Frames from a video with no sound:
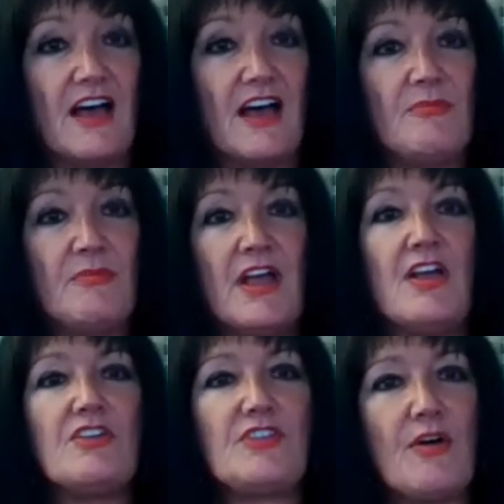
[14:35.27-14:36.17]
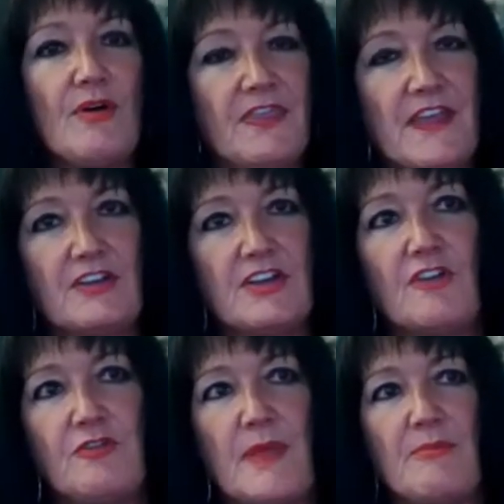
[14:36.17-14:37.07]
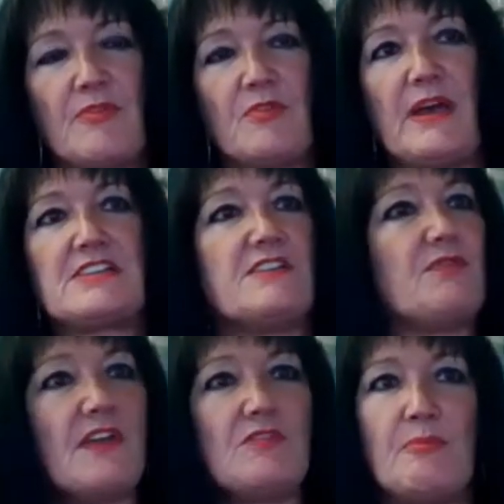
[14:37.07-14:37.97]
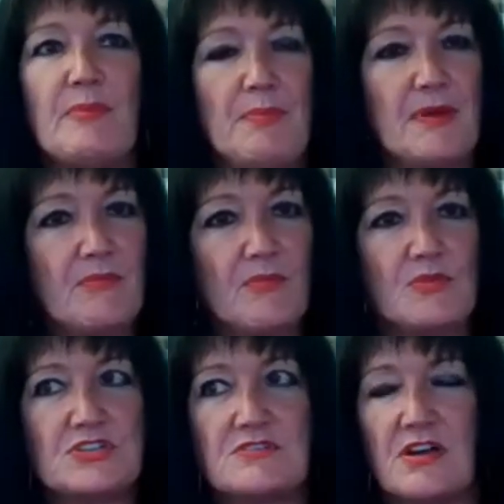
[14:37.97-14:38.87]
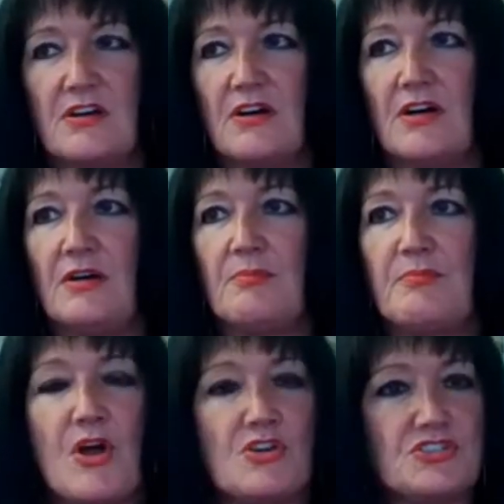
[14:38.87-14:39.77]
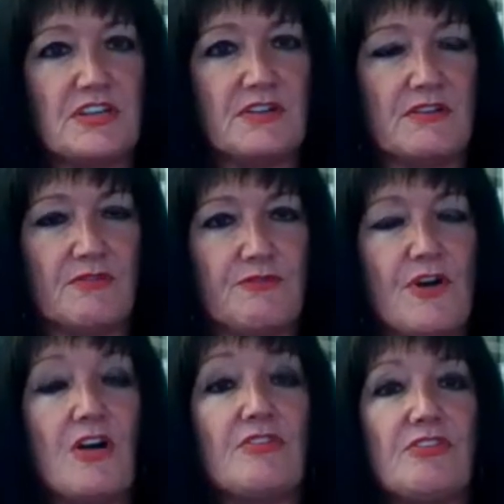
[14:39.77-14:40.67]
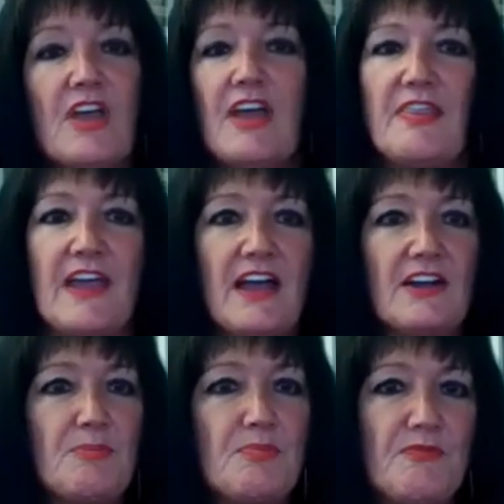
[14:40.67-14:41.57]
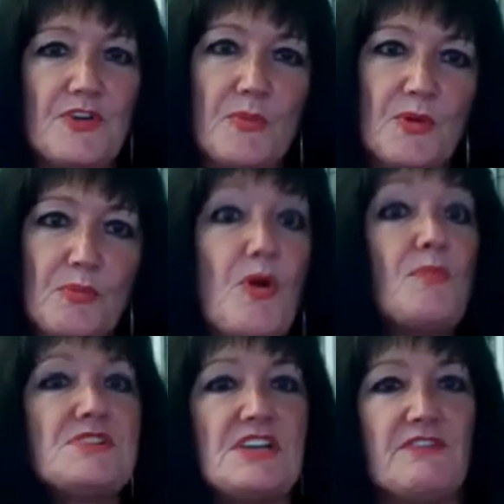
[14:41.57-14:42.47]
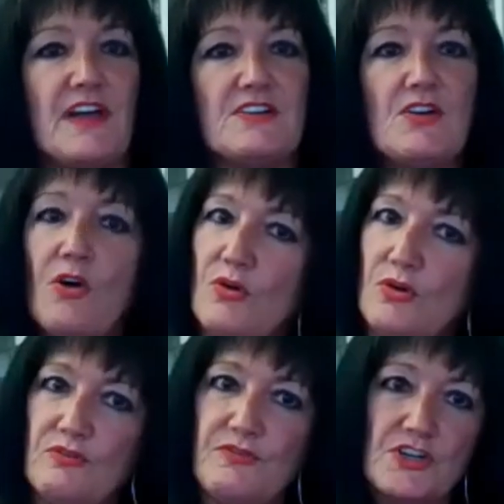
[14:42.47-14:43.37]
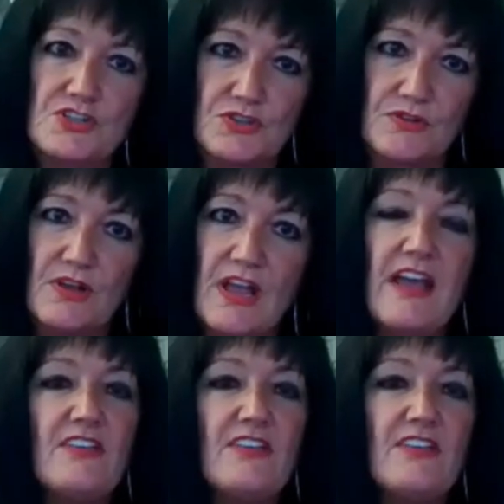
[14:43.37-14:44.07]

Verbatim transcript: Um, so I think, you know, from that perspective, there's MIPIM, which is our uh, branch in France, they had a phenomenal property event or virtual.